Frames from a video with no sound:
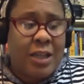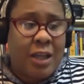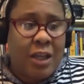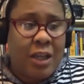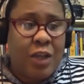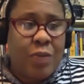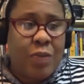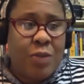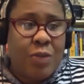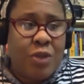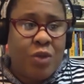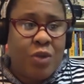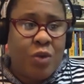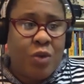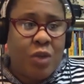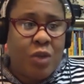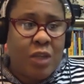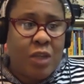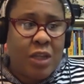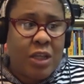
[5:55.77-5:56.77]
a human
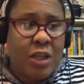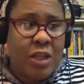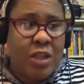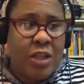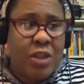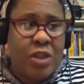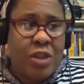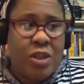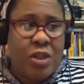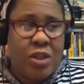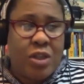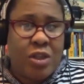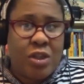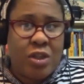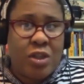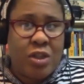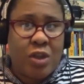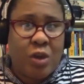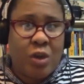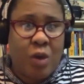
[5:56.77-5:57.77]
story that is
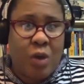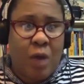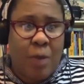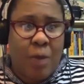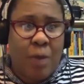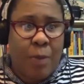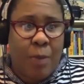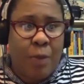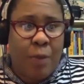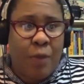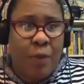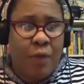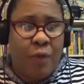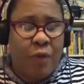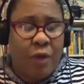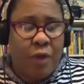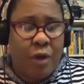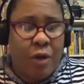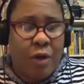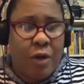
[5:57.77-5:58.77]
so apropos for
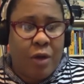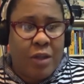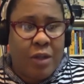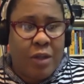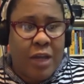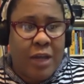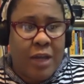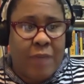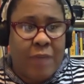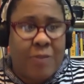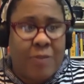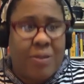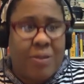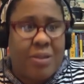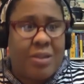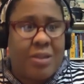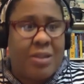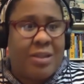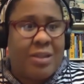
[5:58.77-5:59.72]
the current times